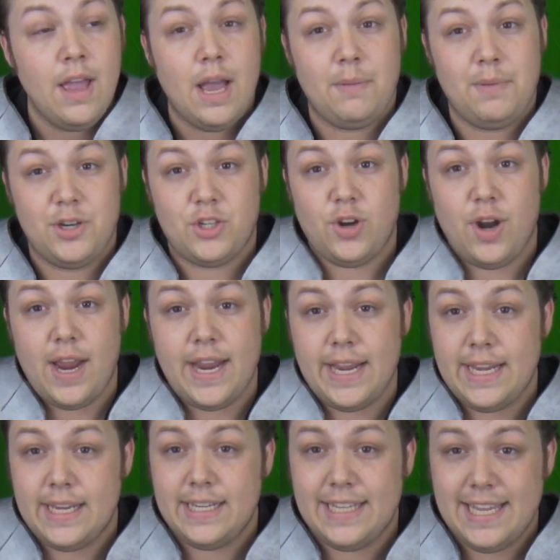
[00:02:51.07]
I'm going to try
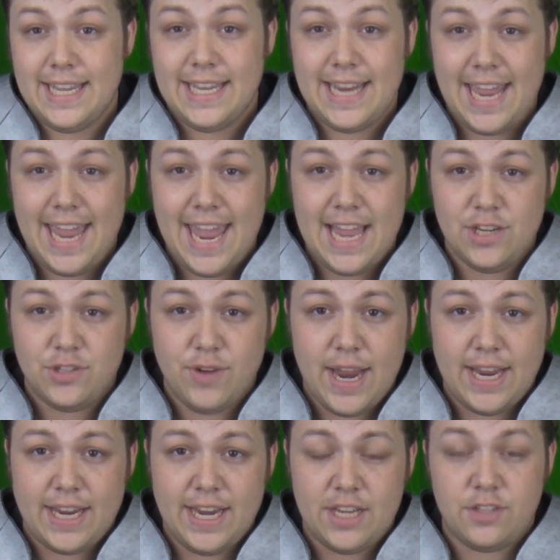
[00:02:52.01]
and get a
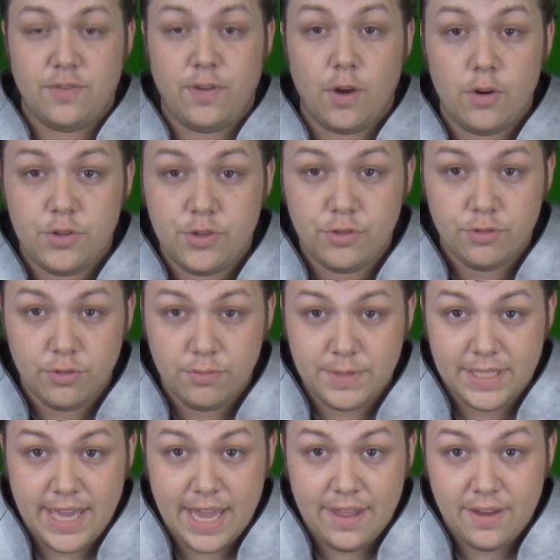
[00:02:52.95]
Dragon Age photo shoot group
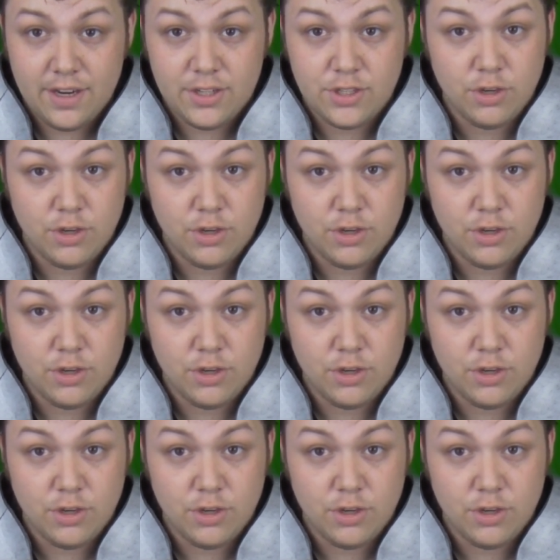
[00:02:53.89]
together,